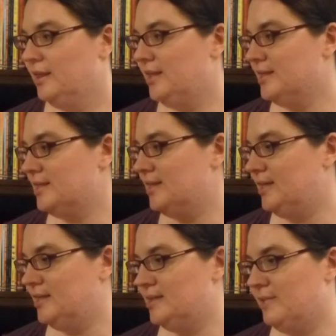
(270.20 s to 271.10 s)
this
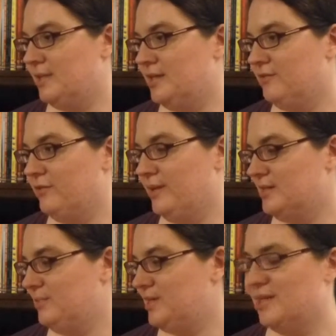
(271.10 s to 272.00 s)
is some of the different
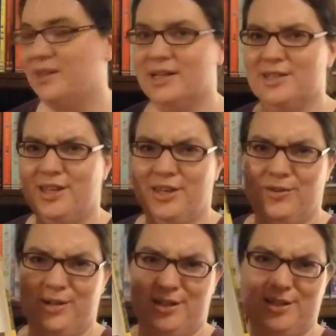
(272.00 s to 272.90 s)
recipes. I think it's
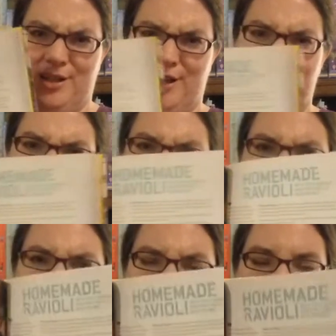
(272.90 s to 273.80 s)
cute because look,
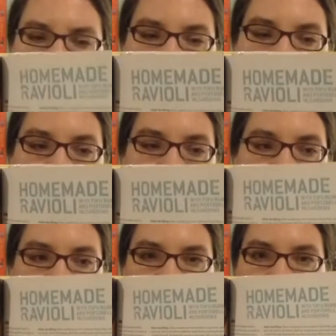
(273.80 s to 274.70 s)
it has pictures of him with
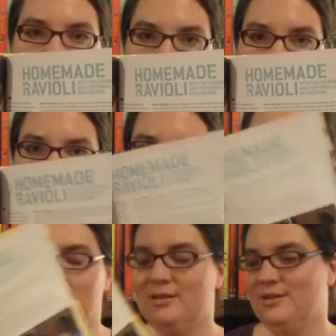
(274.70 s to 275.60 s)
this little boy
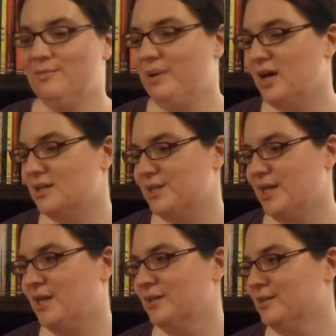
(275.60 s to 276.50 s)
making
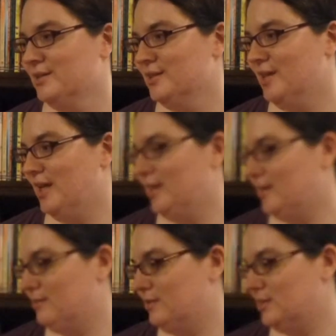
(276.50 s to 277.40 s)
pasta. I
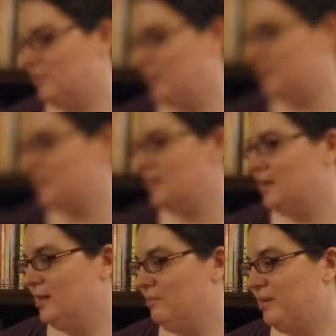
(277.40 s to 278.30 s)
thought that was sweet.
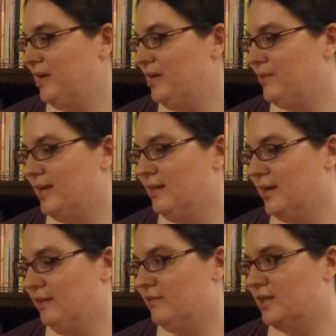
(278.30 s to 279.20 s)
But anyway, a
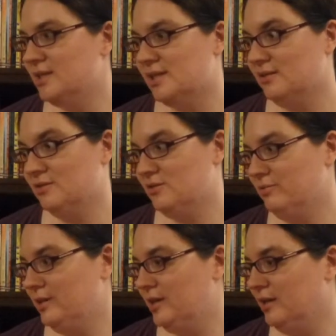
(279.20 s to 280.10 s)
lot of this
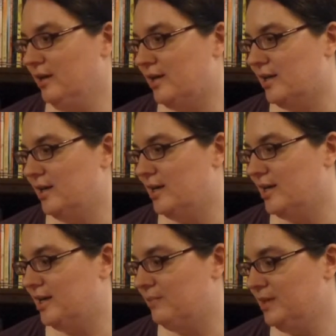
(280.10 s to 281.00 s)
sounds really good.
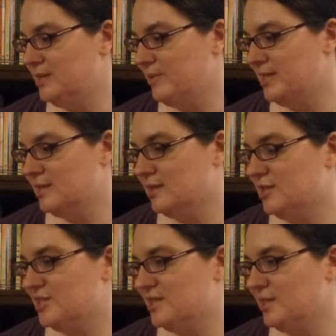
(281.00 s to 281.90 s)
He's
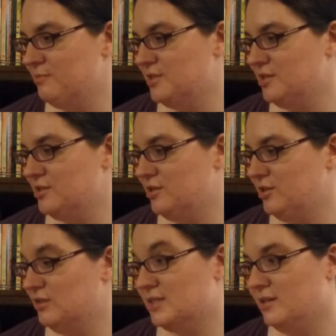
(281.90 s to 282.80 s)
basically just
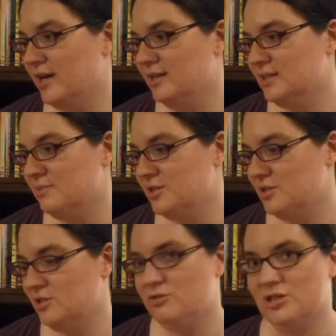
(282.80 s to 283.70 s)
used a lot of
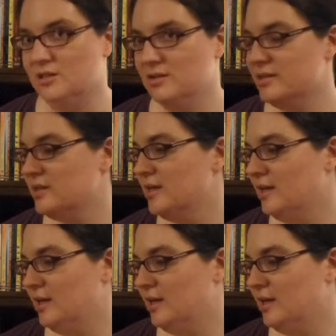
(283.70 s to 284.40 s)
substitutions,